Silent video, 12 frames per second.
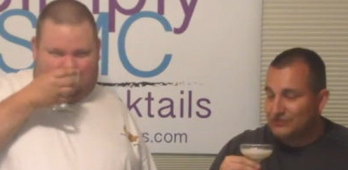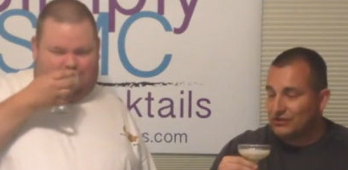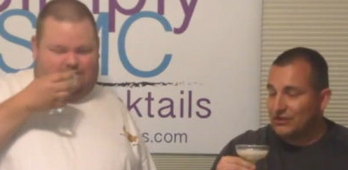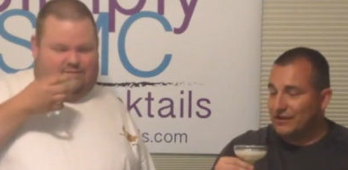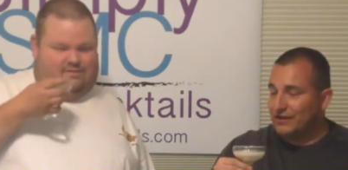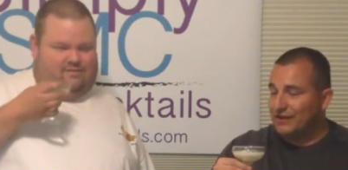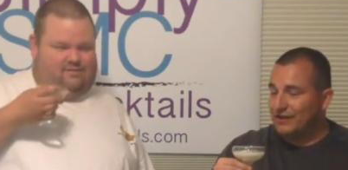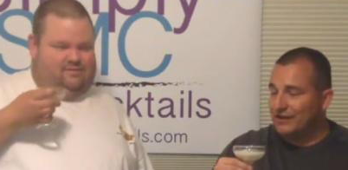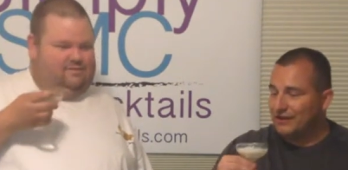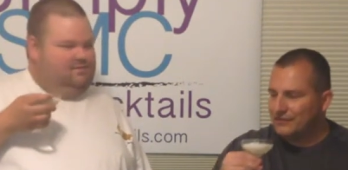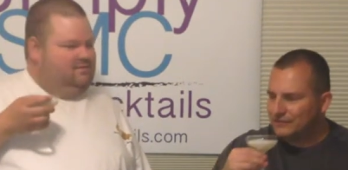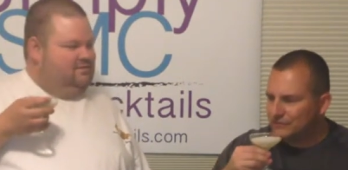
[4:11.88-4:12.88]
Speaker 1: good.
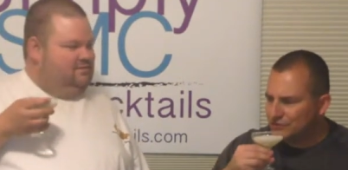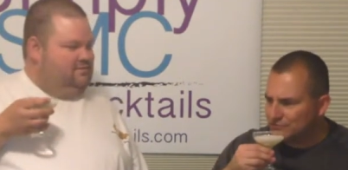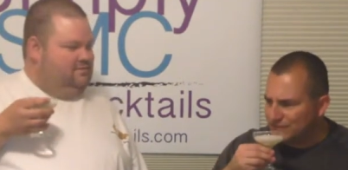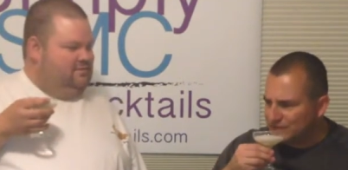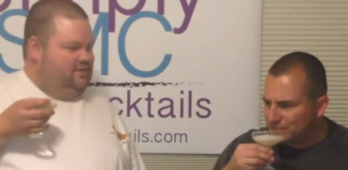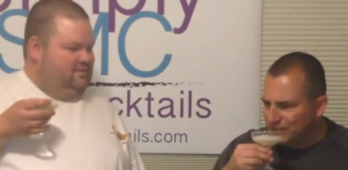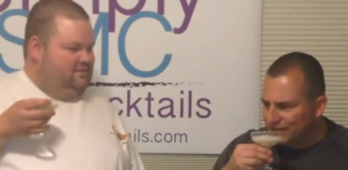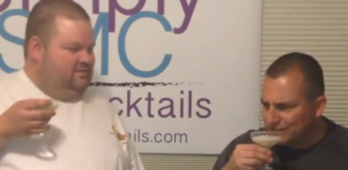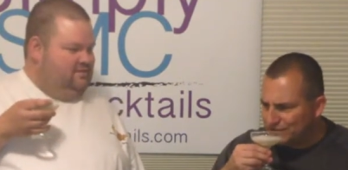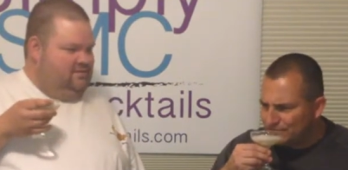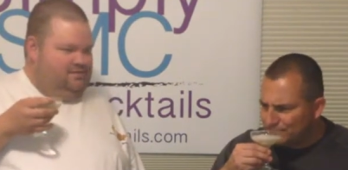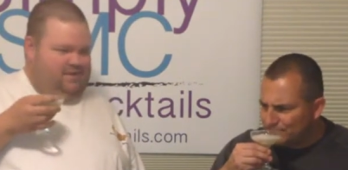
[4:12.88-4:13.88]
Do you smell the peach?
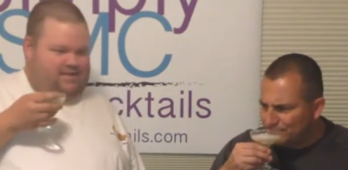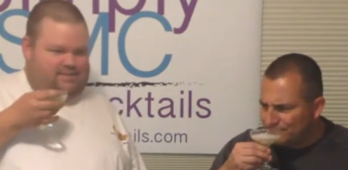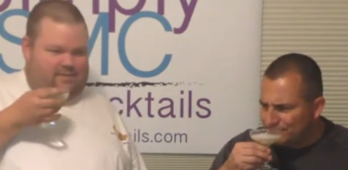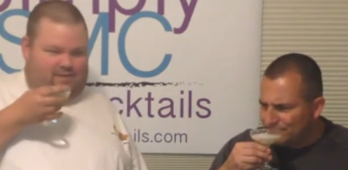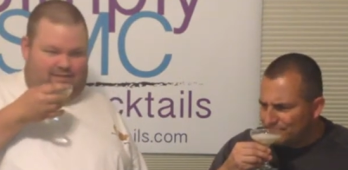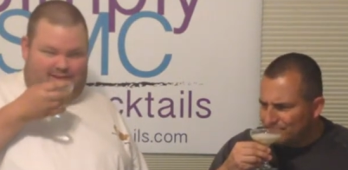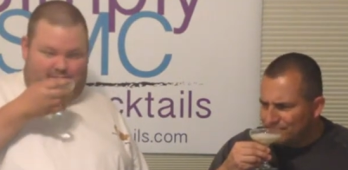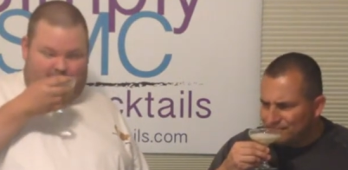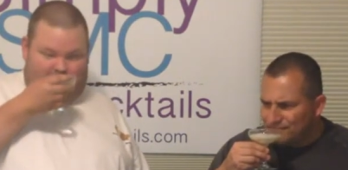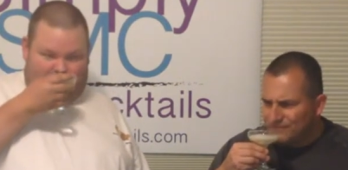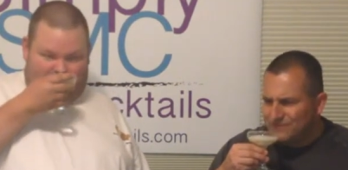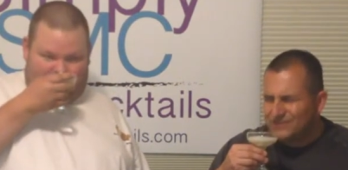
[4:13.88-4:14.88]
I smell a little
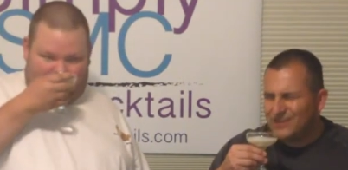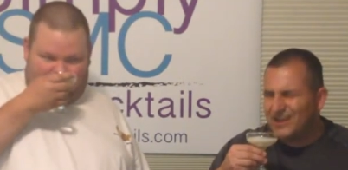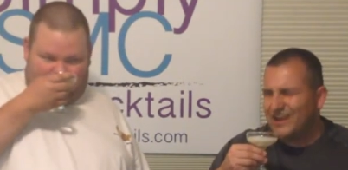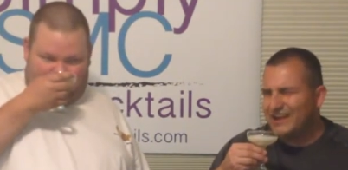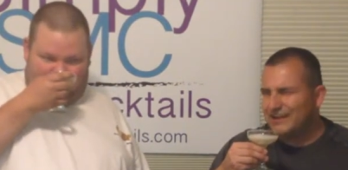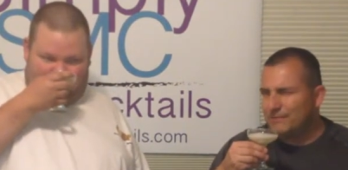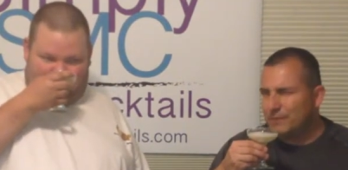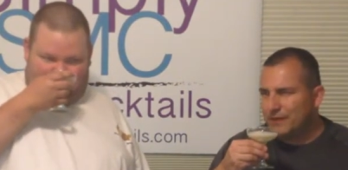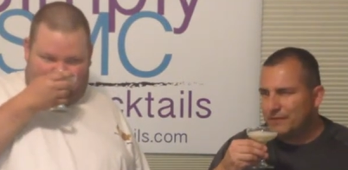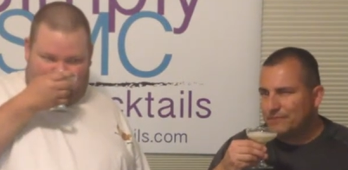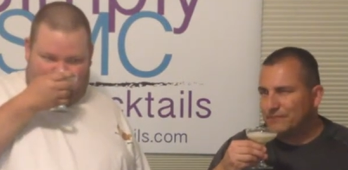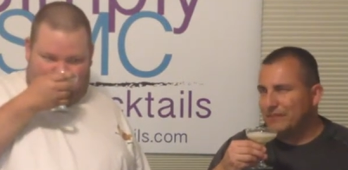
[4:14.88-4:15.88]
bit. Tiny
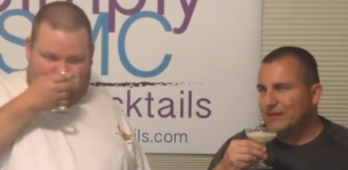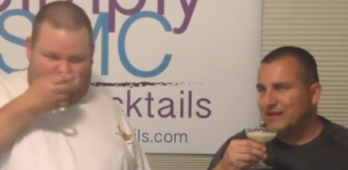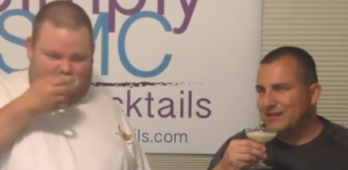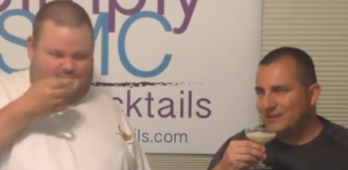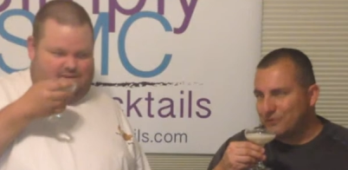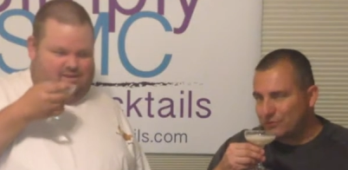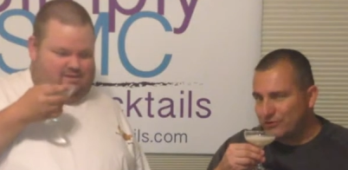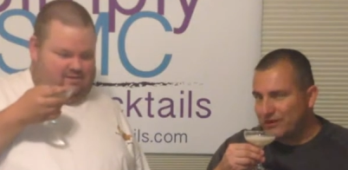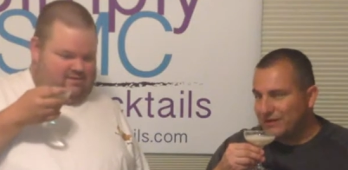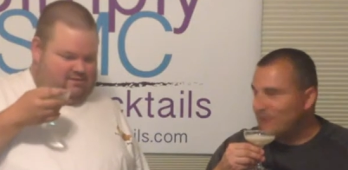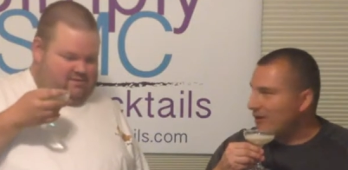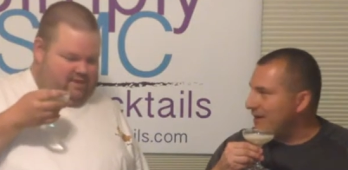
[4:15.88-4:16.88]
bit, but mainly the
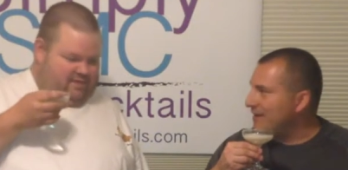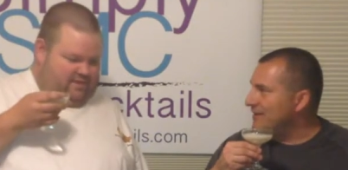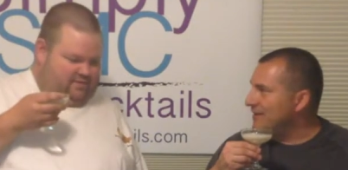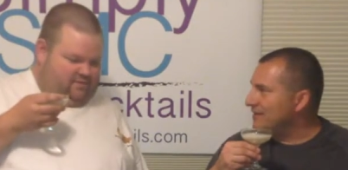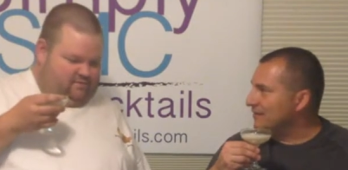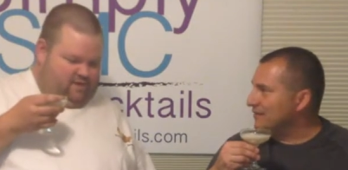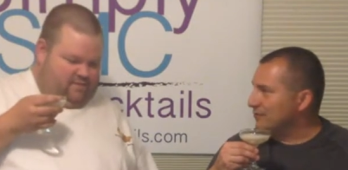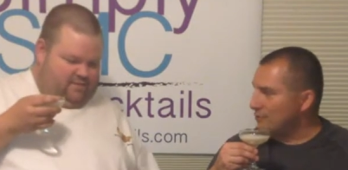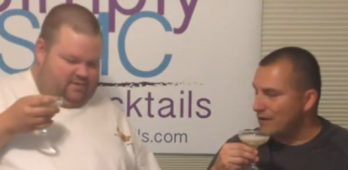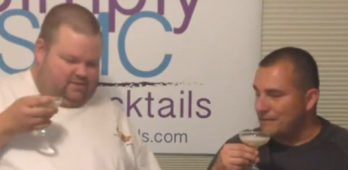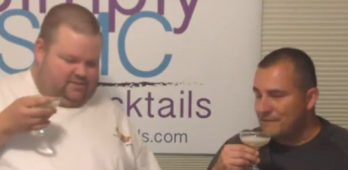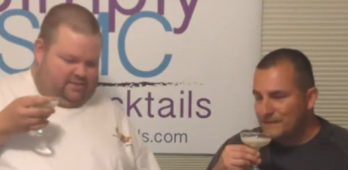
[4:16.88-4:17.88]
cream, right? I think the rum and the
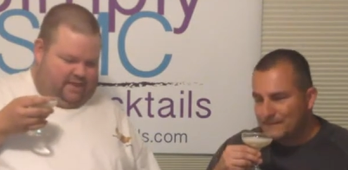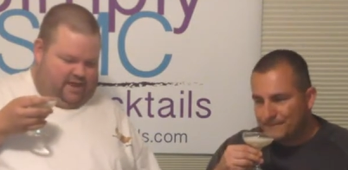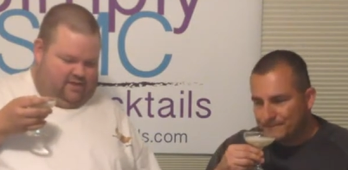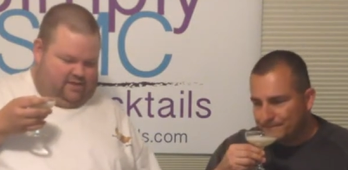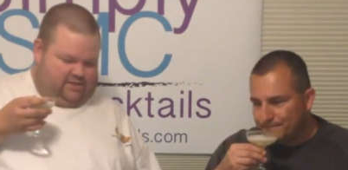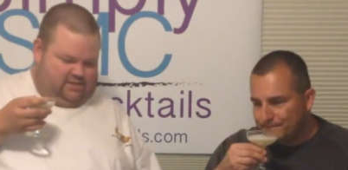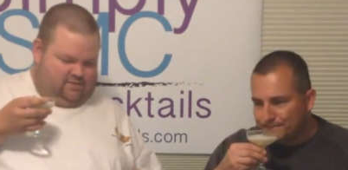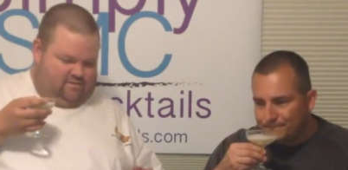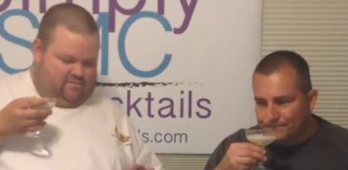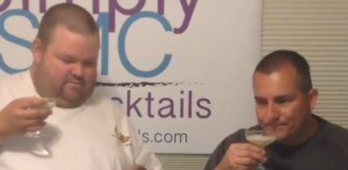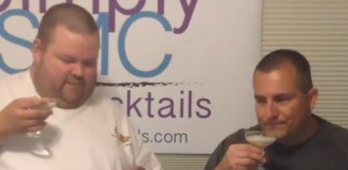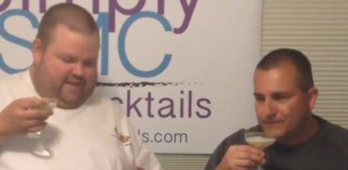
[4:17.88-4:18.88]
rum?
Speaker 2: Tippy Cow is sort
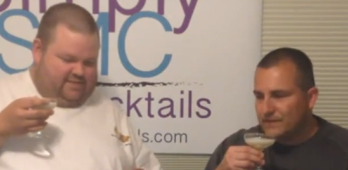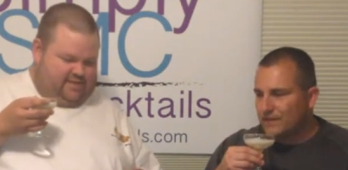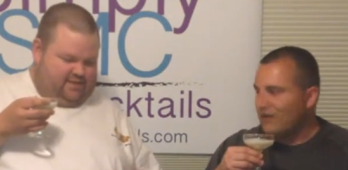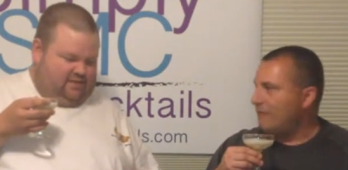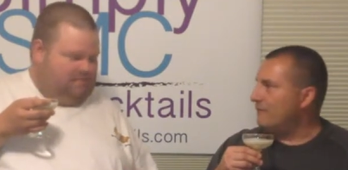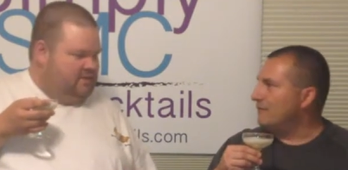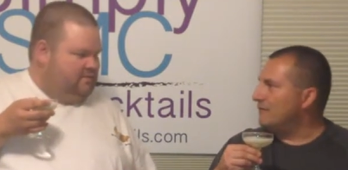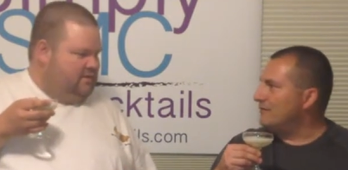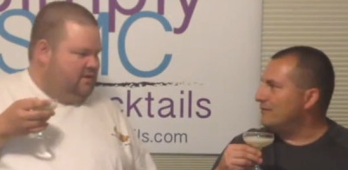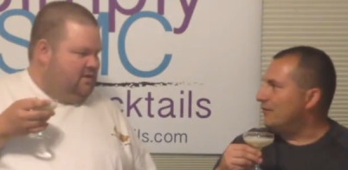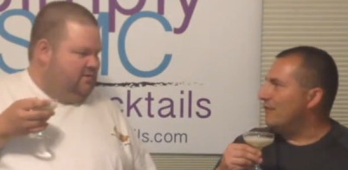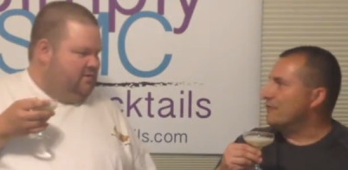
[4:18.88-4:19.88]
of masking a little bit of the
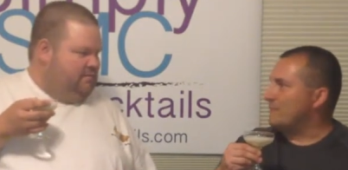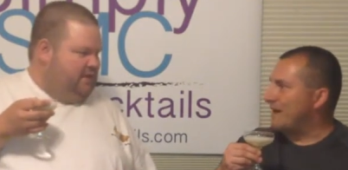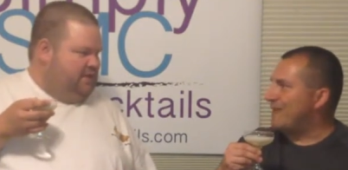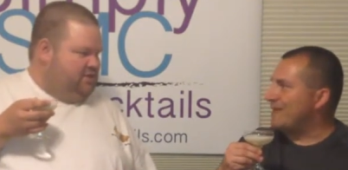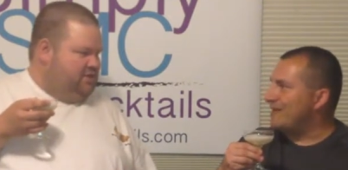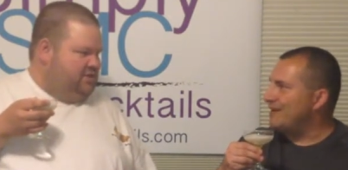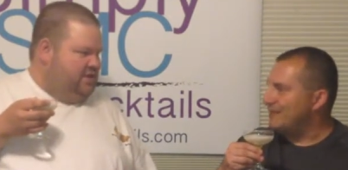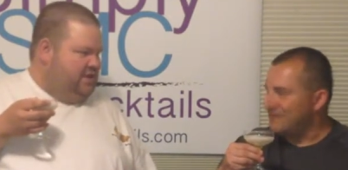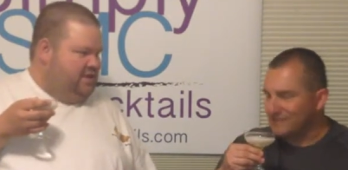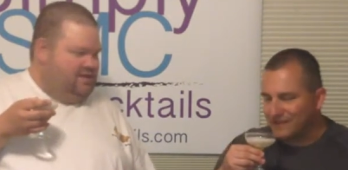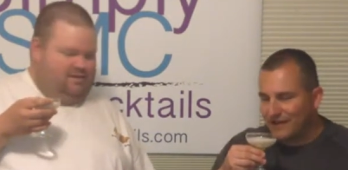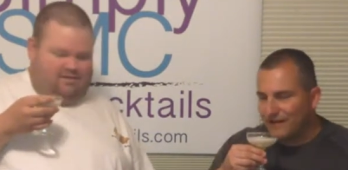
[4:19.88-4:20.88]
the peach. overpowering. yeah.
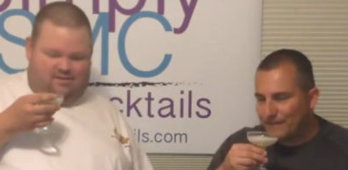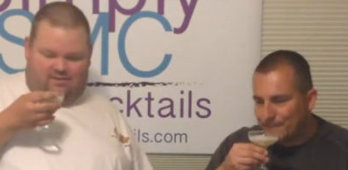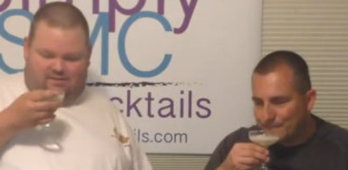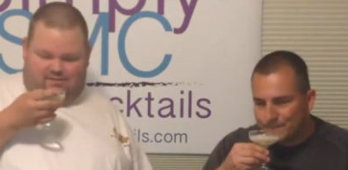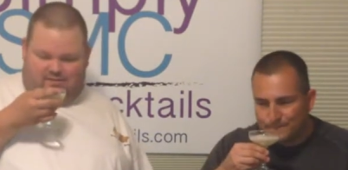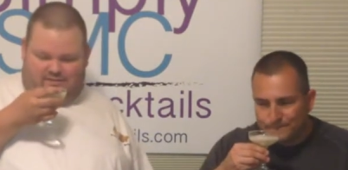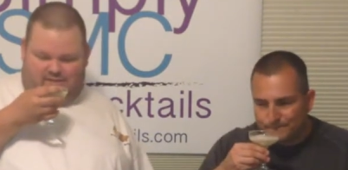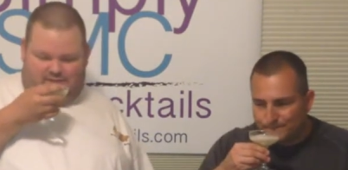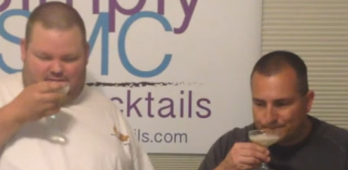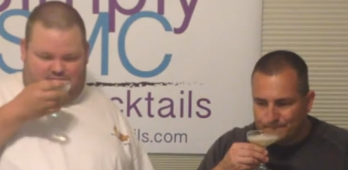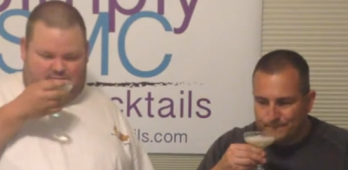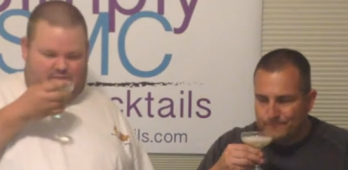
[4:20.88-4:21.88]
Yeah. So let's
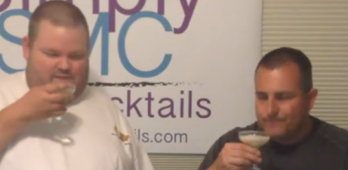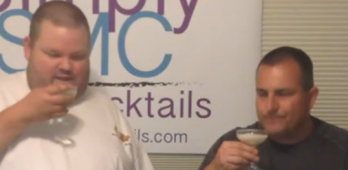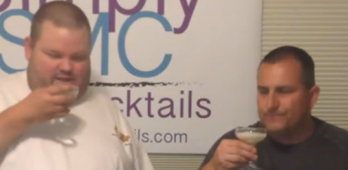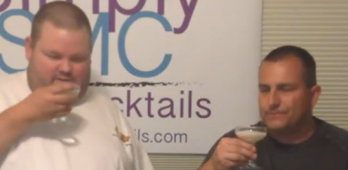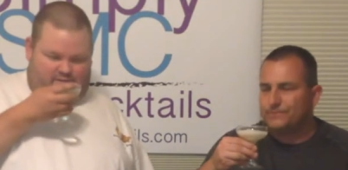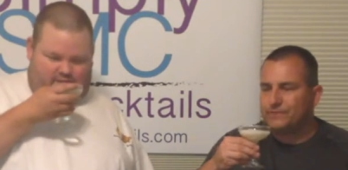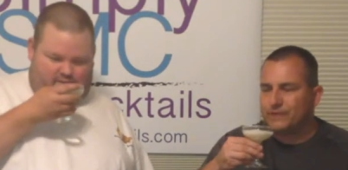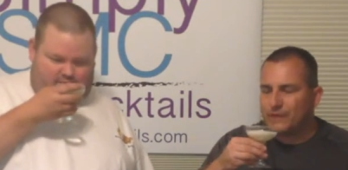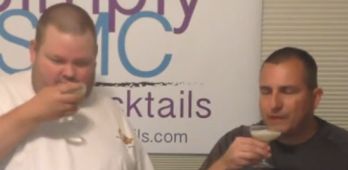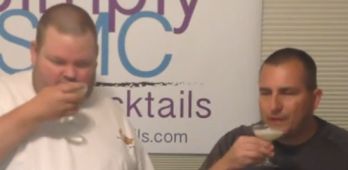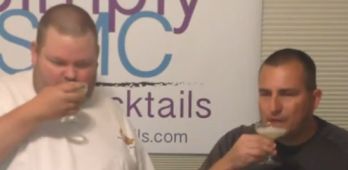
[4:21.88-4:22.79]
just go right in. Who cares? Okay.